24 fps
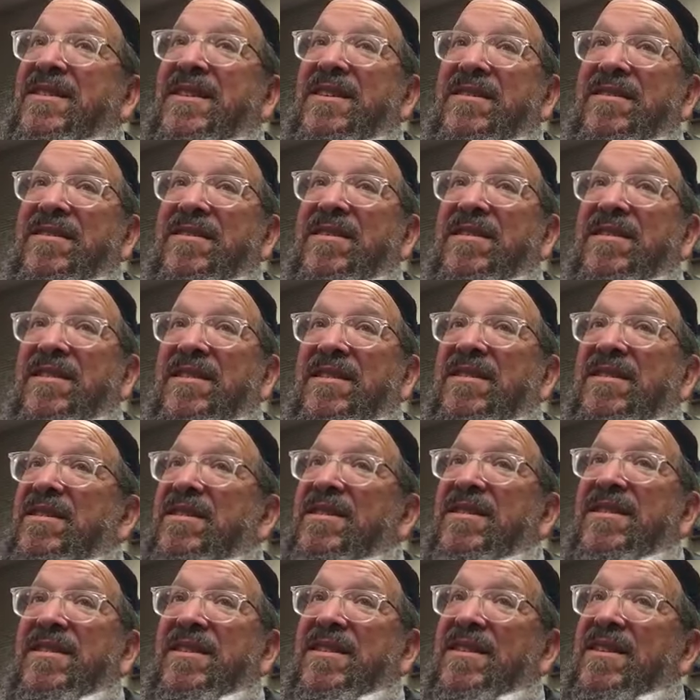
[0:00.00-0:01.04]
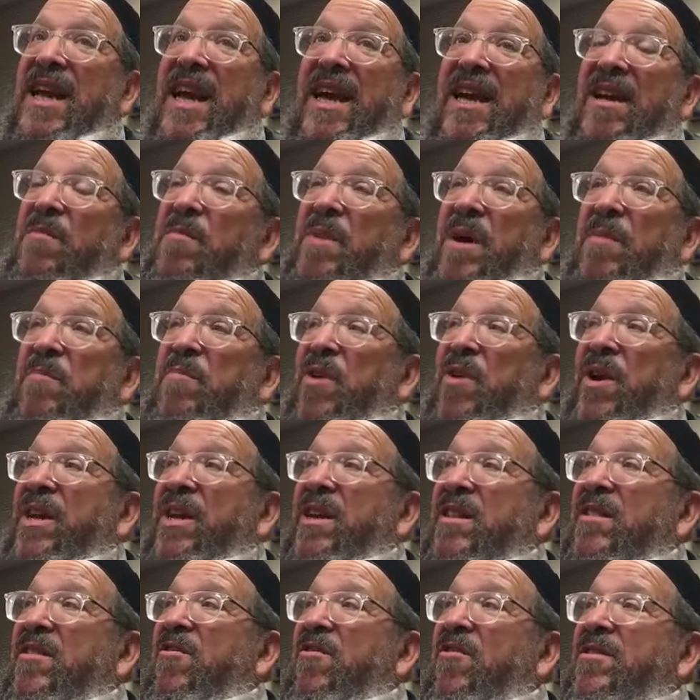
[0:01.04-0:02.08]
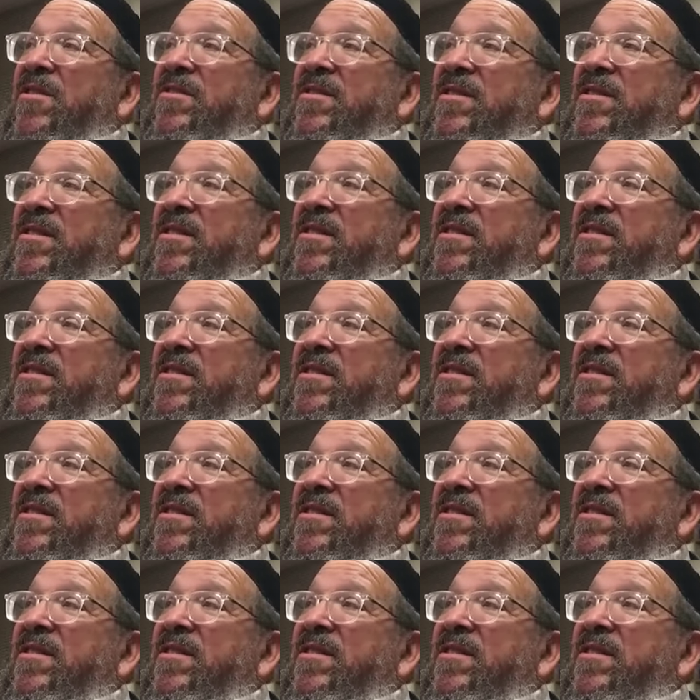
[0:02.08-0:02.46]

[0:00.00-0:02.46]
is not about breaking laws.